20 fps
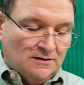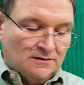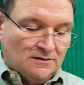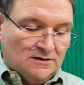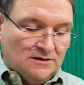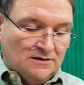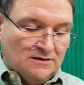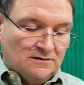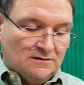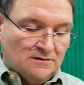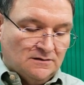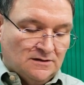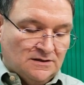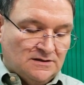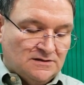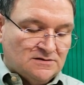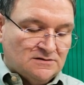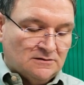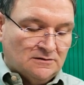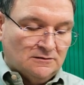
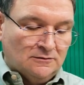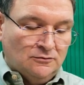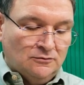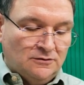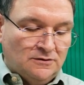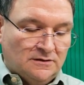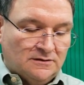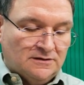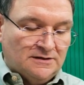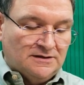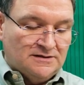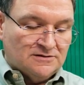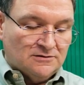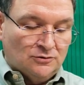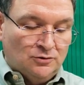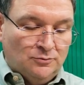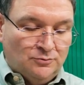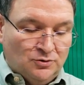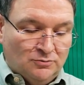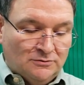These
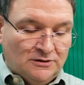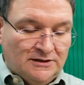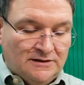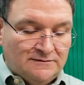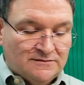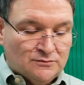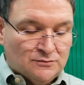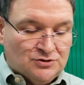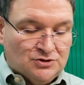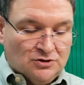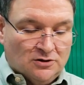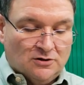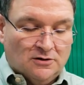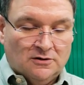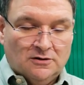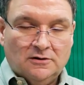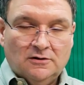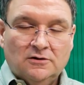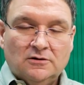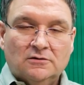aluminum leaves, which are